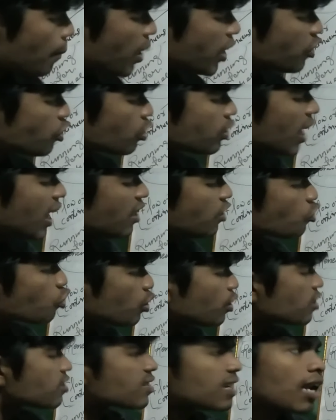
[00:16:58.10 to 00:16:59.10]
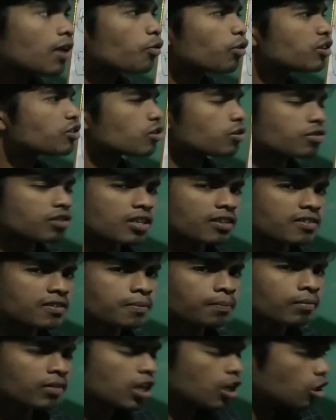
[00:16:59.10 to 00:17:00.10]
come under the international resources.
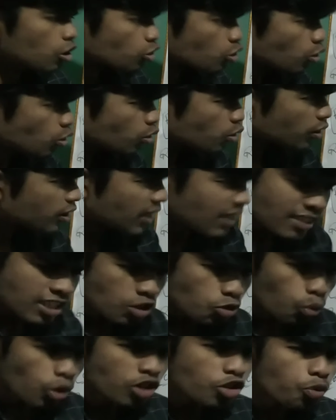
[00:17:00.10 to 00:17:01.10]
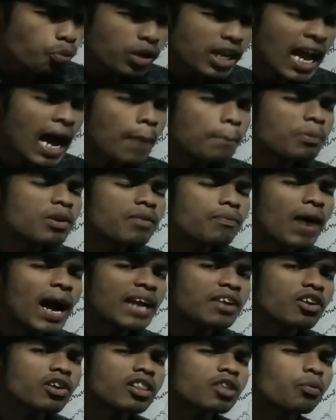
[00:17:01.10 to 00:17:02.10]
So this is what we have
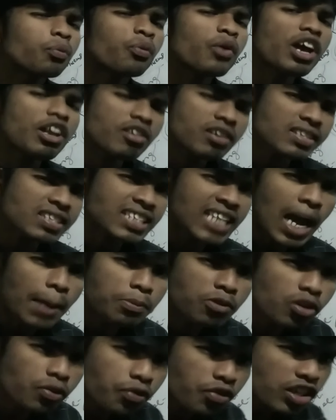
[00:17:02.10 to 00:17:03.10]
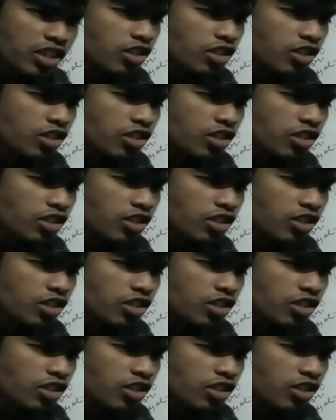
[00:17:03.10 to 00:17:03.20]
divided the various types of